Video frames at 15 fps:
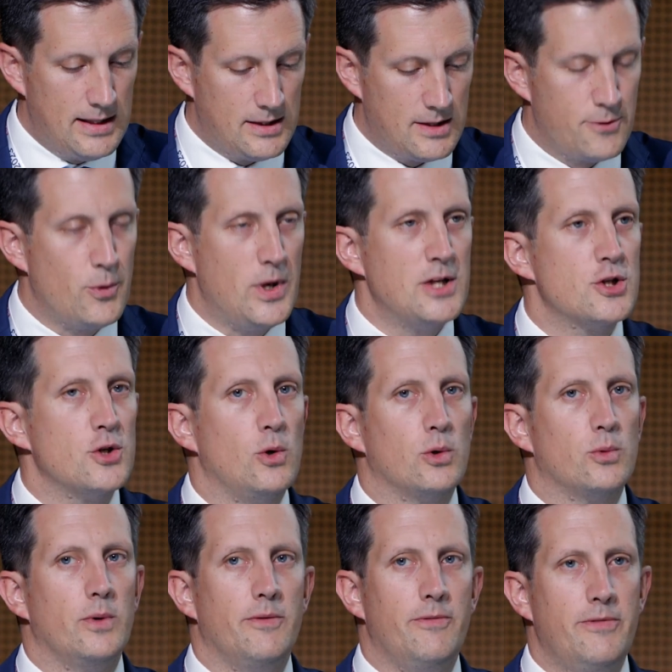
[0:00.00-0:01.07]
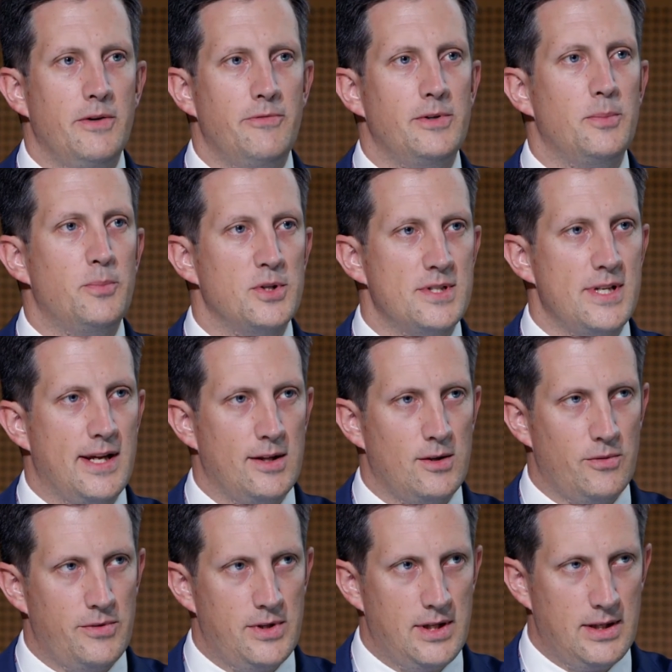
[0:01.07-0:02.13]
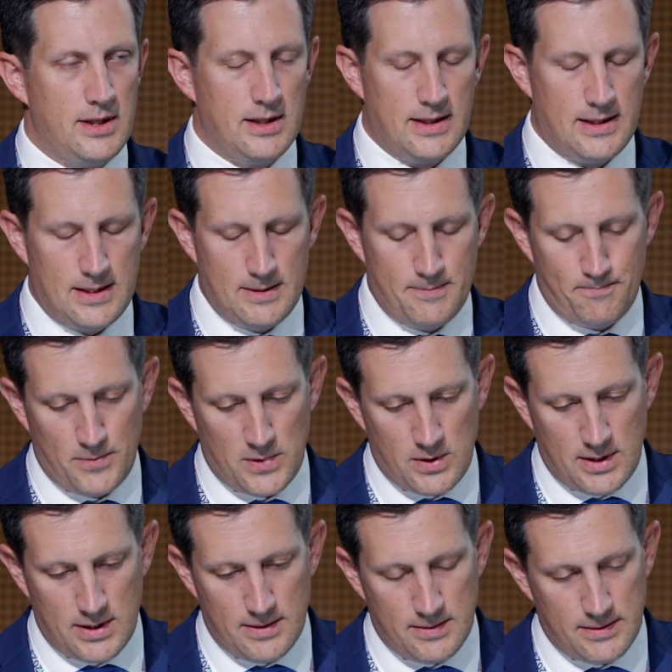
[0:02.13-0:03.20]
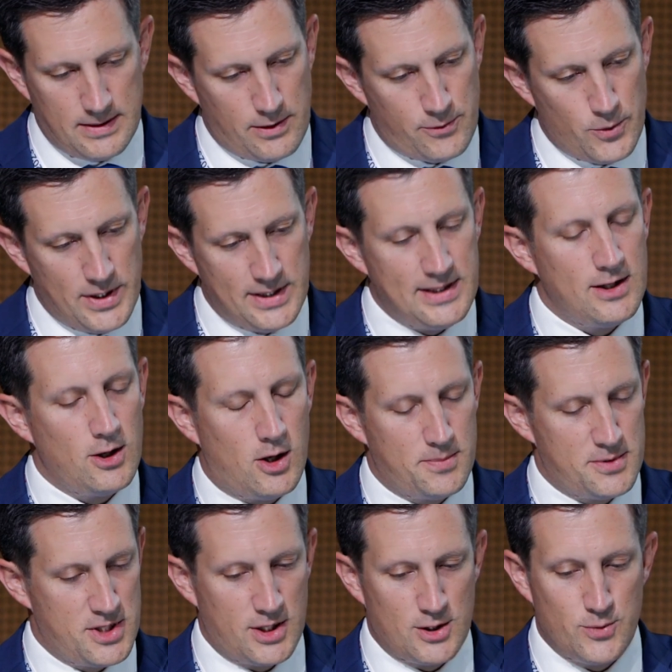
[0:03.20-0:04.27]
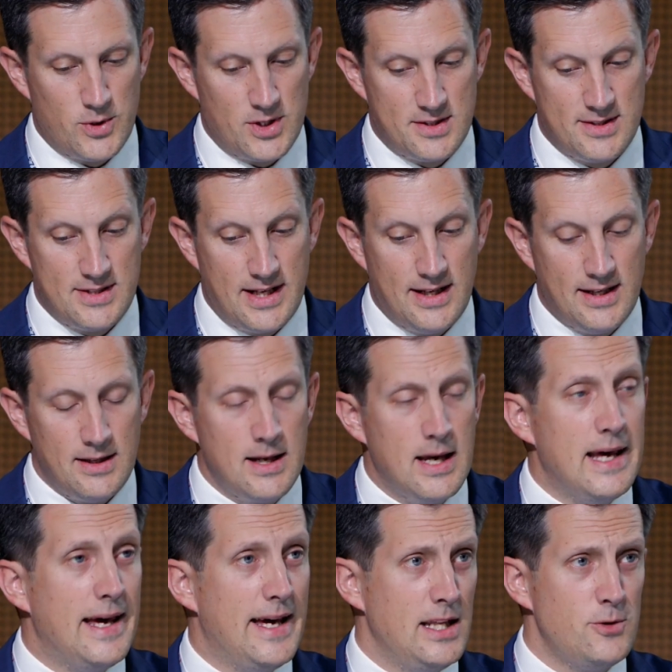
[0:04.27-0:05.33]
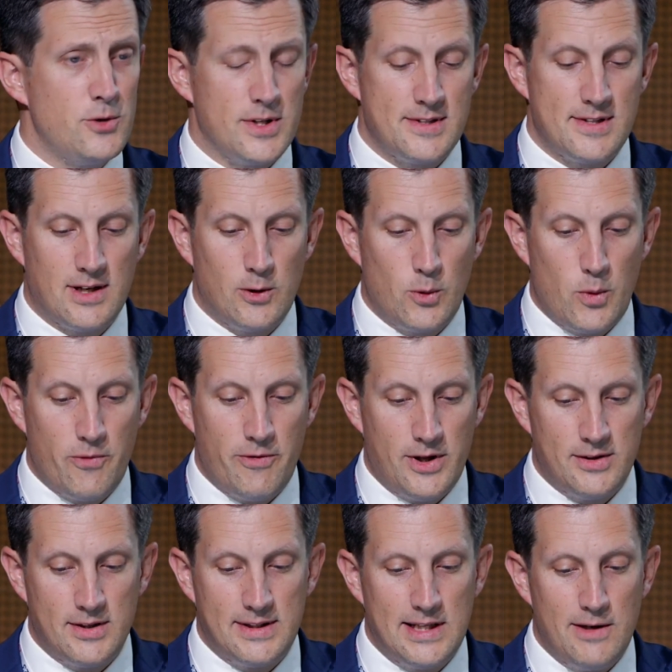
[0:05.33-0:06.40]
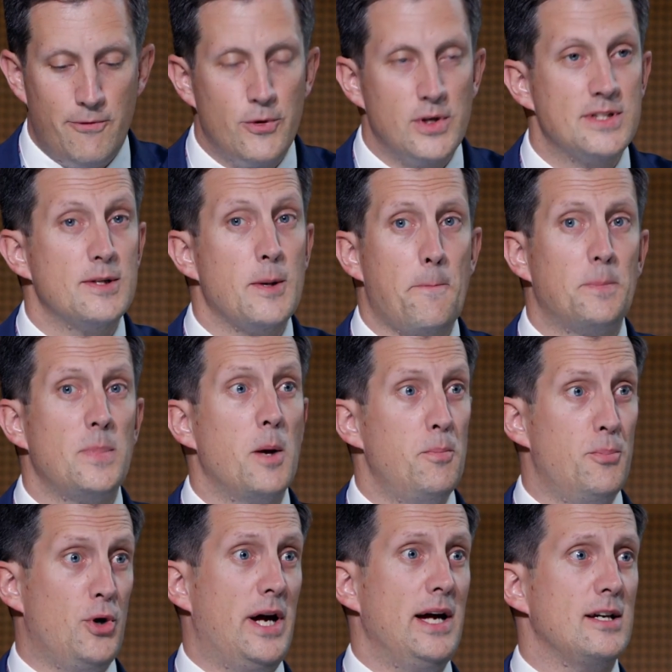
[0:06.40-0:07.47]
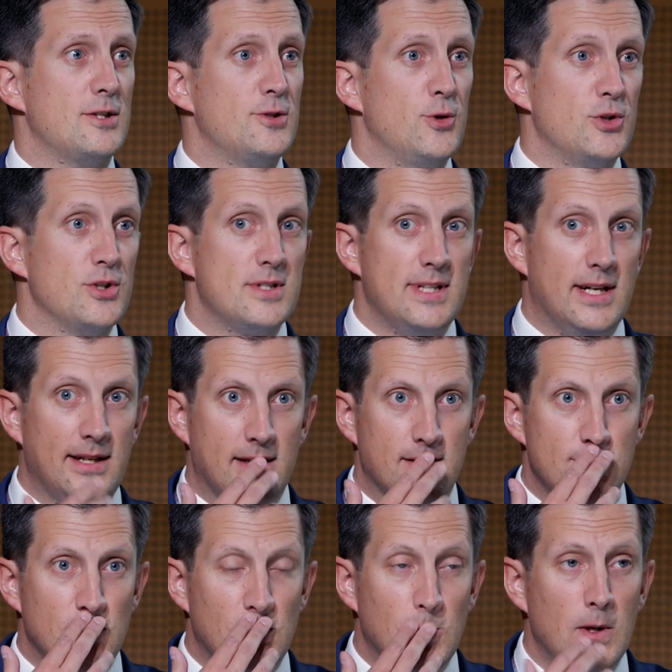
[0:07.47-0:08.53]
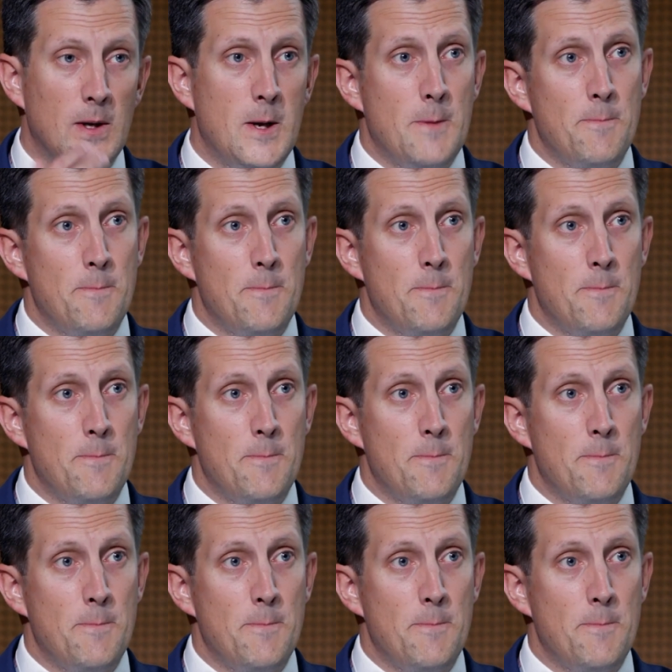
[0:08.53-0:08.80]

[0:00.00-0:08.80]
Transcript: threshold where 50% of the 3D objects were seen. Interestingly, we found a difference prior to the study. So